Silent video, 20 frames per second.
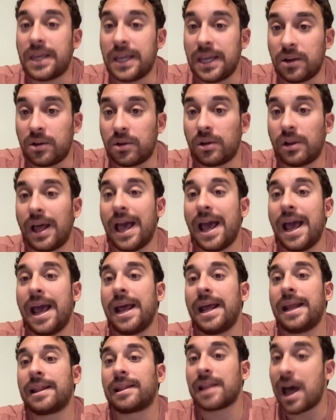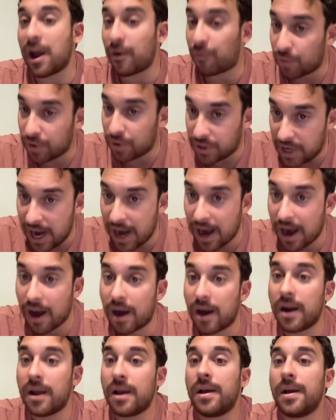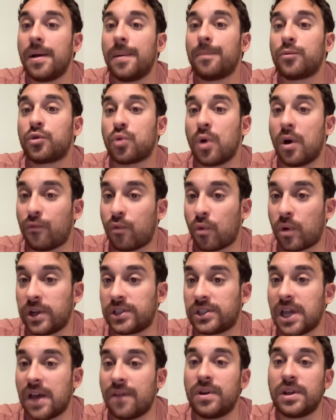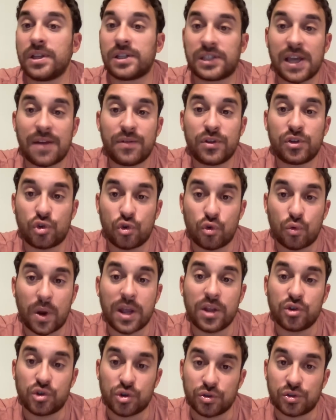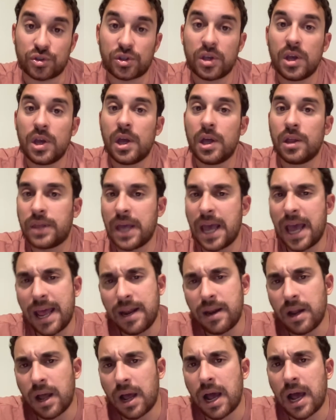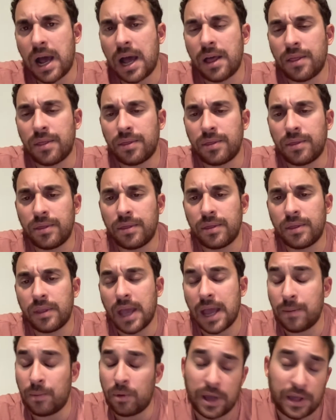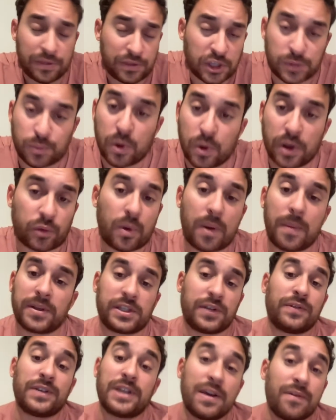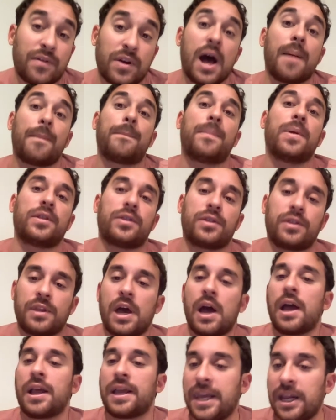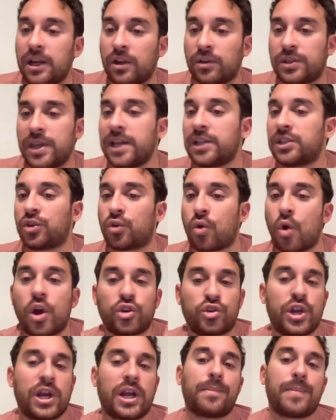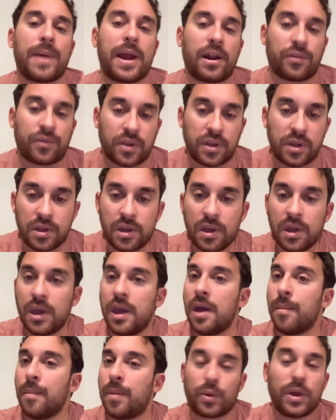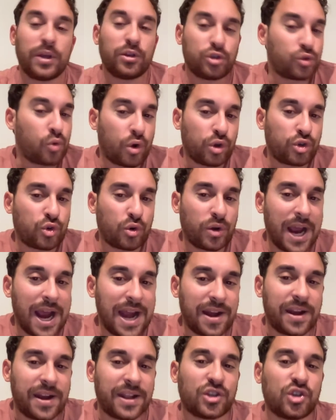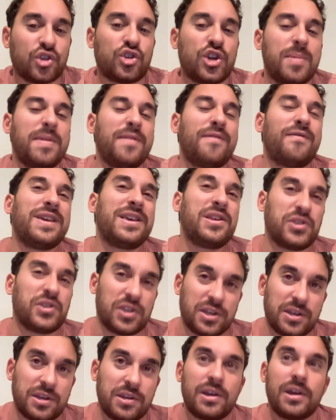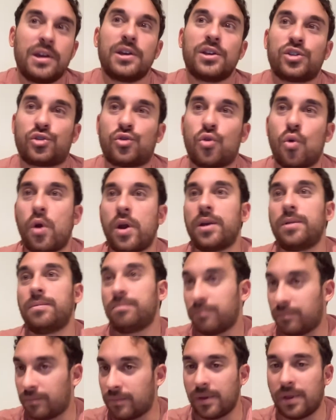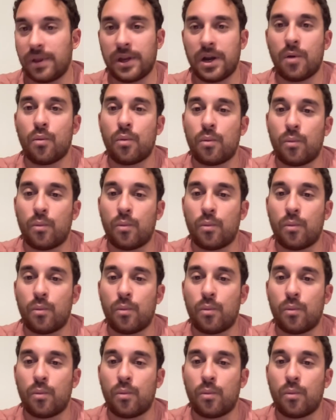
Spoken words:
from Hedl and Lafreniere, 12:47. It's 7-2 Rangers. Then, and really at this point, the Red Wings have given up, but Hedl takes the cross-checking penalty. But the Rangers score shorthanded. It's Jimmy Vesey scoring,